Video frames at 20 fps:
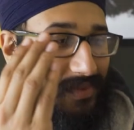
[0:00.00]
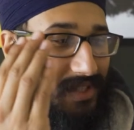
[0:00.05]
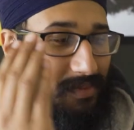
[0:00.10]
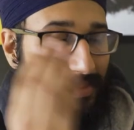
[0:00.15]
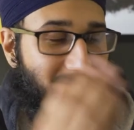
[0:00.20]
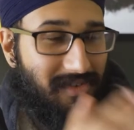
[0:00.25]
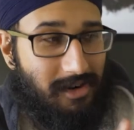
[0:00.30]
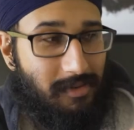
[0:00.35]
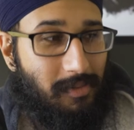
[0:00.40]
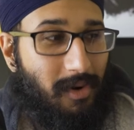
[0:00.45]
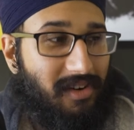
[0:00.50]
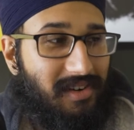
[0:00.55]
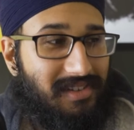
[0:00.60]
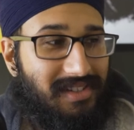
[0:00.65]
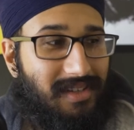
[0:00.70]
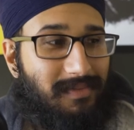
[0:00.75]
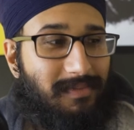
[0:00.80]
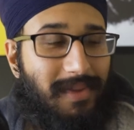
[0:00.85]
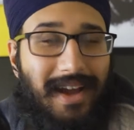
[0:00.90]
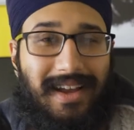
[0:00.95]
Temuera
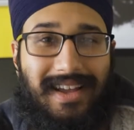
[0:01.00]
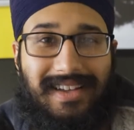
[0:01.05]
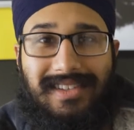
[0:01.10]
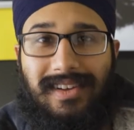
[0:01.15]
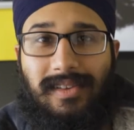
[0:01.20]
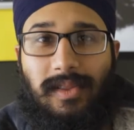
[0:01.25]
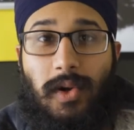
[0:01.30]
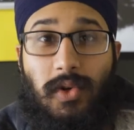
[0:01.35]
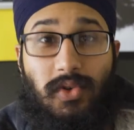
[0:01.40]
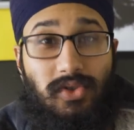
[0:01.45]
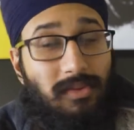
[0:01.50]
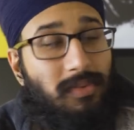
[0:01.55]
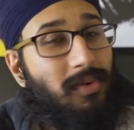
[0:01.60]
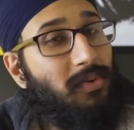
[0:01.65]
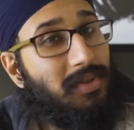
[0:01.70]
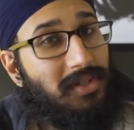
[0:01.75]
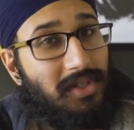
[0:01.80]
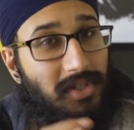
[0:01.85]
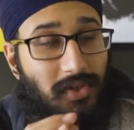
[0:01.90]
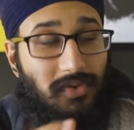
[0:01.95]
Morrison back as a clone trooper,
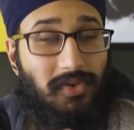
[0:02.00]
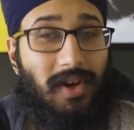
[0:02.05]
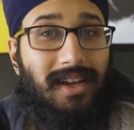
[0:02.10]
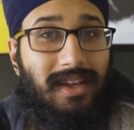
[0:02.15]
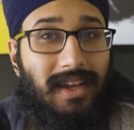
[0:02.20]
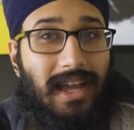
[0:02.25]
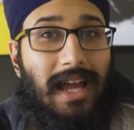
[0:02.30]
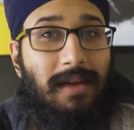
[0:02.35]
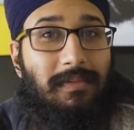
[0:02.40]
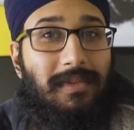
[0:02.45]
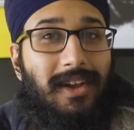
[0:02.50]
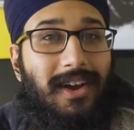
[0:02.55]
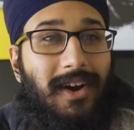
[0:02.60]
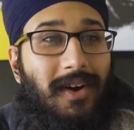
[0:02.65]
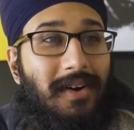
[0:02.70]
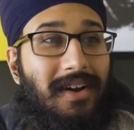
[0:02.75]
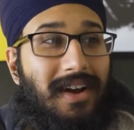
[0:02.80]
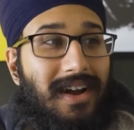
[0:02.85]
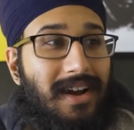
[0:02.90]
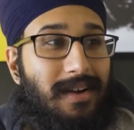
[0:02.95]
which is a great
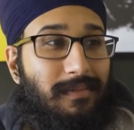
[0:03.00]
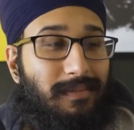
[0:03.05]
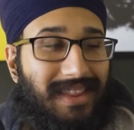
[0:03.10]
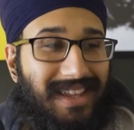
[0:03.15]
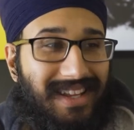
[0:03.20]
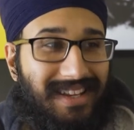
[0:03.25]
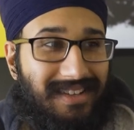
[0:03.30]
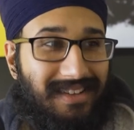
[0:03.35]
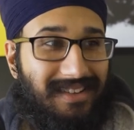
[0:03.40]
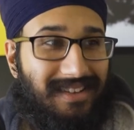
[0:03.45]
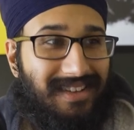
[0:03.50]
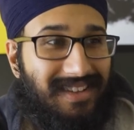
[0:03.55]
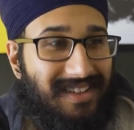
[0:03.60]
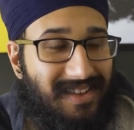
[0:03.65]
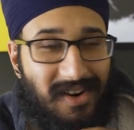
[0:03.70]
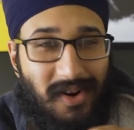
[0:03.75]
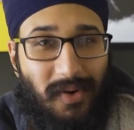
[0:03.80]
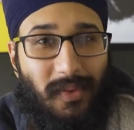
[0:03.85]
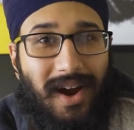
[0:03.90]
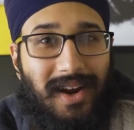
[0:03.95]
cameo. But then you
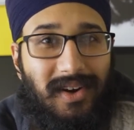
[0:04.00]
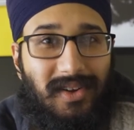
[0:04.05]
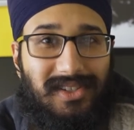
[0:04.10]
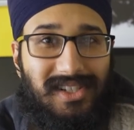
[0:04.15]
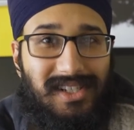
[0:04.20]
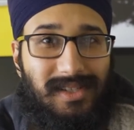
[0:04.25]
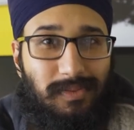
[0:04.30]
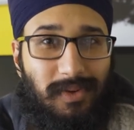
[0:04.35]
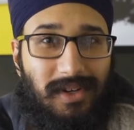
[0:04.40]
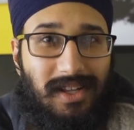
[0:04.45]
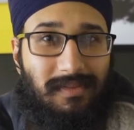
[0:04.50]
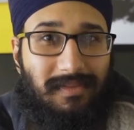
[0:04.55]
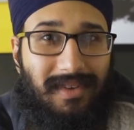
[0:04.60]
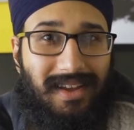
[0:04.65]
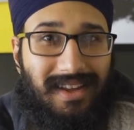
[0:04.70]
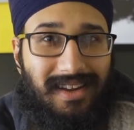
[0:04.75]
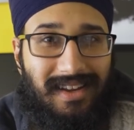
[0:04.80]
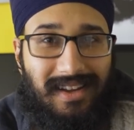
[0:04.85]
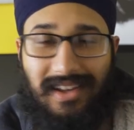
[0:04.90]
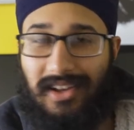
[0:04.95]
know why not just put him
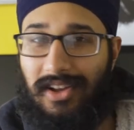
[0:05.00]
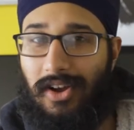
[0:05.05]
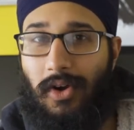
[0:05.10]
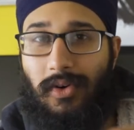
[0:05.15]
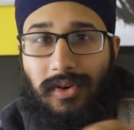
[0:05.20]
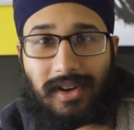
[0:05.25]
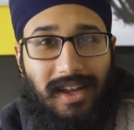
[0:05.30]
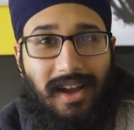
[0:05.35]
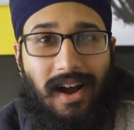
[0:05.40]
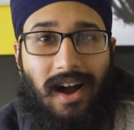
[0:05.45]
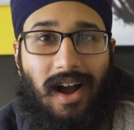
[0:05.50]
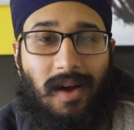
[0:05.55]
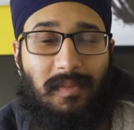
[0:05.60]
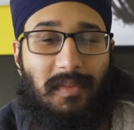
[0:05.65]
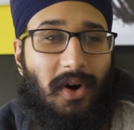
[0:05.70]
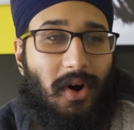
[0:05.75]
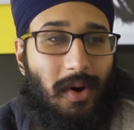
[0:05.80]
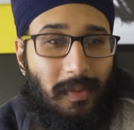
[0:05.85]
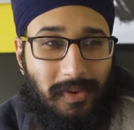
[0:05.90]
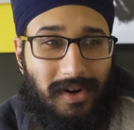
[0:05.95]
in a Cody
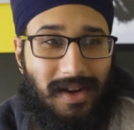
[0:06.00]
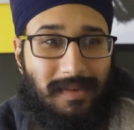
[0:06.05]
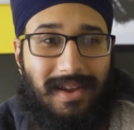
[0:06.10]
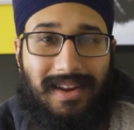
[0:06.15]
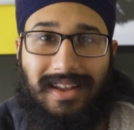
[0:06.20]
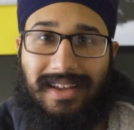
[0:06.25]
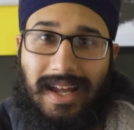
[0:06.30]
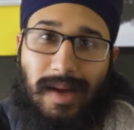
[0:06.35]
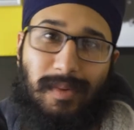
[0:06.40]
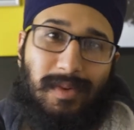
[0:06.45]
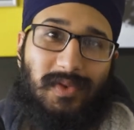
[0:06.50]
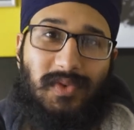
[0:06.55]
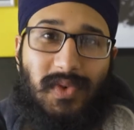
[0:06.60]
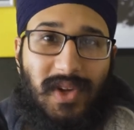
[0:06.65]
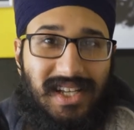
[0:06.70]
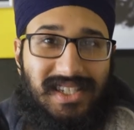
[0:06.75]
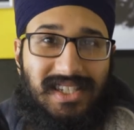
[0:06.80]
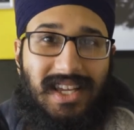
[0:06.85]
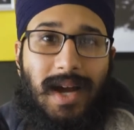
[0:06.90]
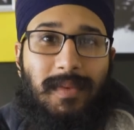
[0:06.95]
armor or put him in a Captain
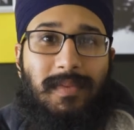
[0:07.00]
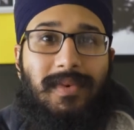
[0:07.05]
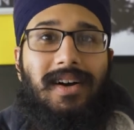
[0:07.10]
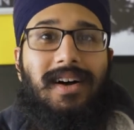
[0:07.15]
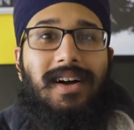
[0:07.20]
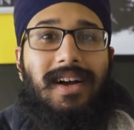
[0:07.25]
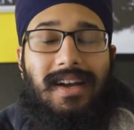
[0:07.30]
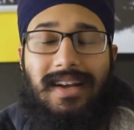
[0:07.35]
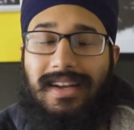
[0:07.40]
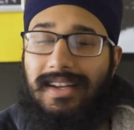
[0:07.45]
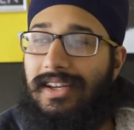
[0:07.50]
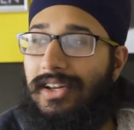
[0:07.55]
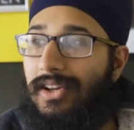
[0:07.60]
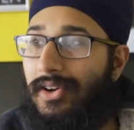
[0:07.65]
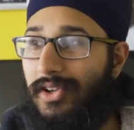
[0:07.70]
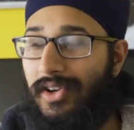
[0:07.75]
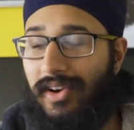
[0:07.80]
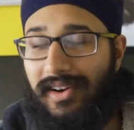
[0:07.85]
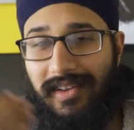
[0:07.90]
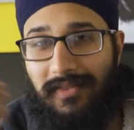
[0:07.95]
Rex armor? You know
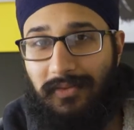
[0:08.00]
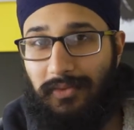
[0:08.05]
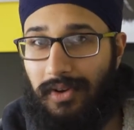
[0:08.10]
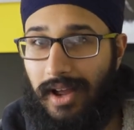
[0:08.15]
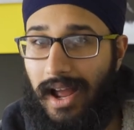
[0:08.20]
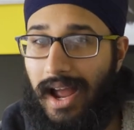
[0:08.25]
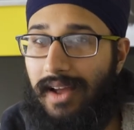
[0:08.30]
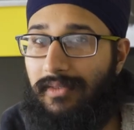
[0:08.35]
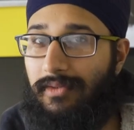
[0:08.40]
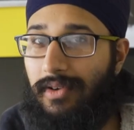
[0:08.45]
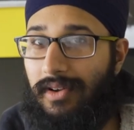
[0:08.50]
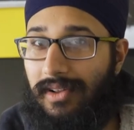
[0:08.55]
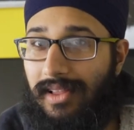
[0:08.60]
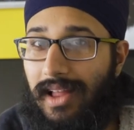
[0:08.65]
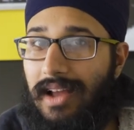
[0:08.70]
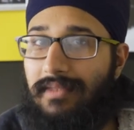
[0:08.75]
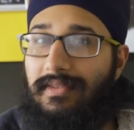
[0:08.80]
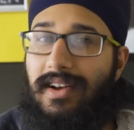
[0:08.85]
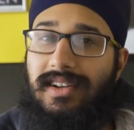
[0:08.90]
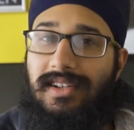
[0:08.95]
you already have a
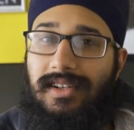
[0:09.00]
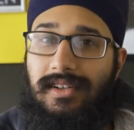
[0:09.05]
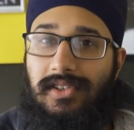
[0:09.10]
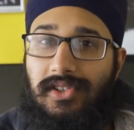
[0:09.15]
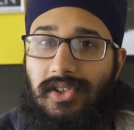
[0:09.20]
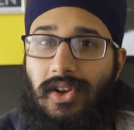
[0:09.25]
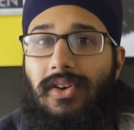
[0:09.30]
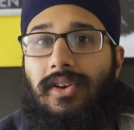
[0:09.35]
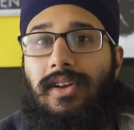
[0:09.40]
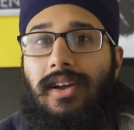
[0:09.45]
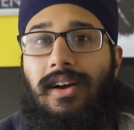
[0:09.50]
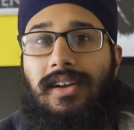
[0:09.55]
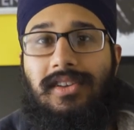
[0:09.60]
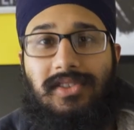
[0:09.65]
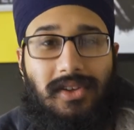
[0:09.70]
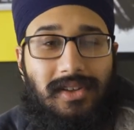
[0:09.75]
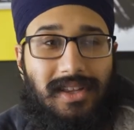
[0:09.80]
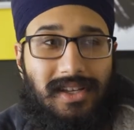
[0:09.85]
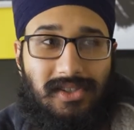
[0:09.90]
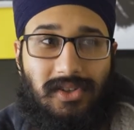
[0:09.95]
live action Ahsoka,
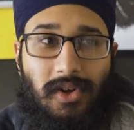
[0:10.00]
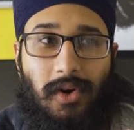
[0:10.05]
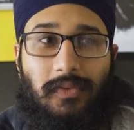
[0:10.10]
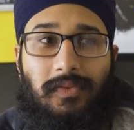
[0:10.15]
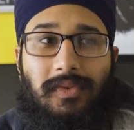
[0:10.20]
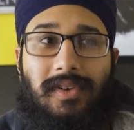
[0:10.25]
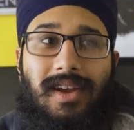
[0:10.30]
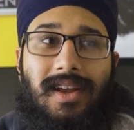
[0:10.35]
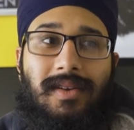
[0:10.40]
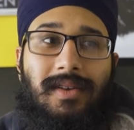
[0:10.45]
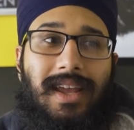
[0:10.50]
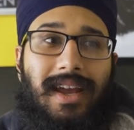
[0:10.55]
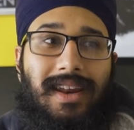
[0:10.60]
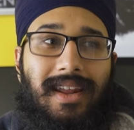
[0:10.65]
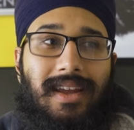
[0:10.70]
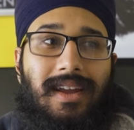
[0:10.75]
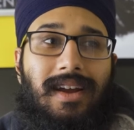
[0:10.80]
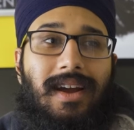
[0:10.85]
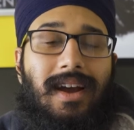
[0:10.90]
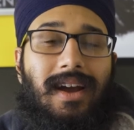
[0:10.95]
so there's no fear in
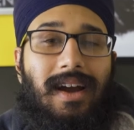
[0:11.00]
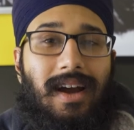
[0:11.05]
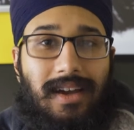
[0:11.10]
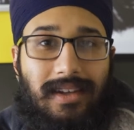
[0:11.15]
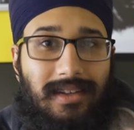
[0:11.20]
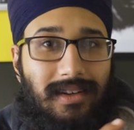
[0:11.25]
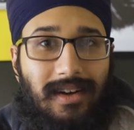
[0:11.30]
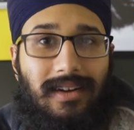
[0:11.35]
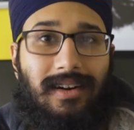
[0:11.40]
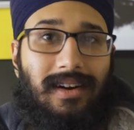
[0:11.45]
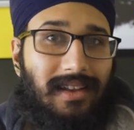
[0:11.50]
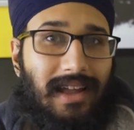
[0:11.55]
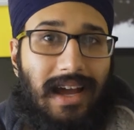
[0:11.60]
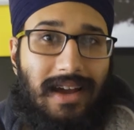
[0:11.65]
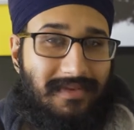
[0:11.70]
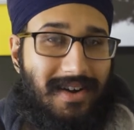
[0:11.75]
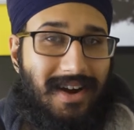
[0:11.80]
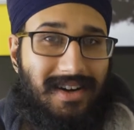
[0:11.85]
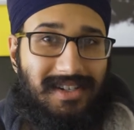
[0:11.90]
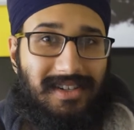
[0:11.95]
getting a younger
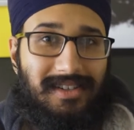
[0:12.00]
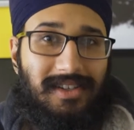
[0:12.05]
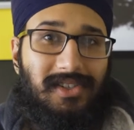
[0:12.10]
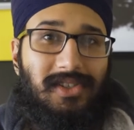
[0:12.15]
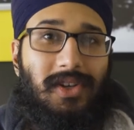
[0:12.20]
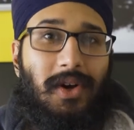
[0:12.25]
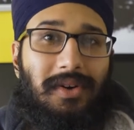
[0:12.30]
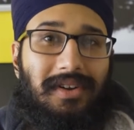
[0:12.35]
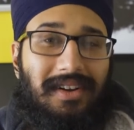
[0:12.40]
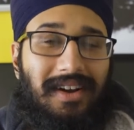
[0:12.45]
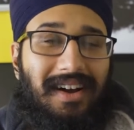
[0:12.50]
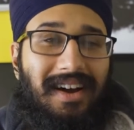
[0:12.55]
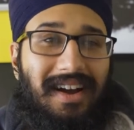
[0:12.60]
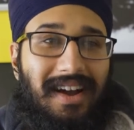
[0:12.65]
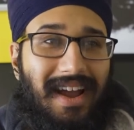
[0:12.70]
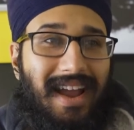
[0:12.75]
live action Ahsoka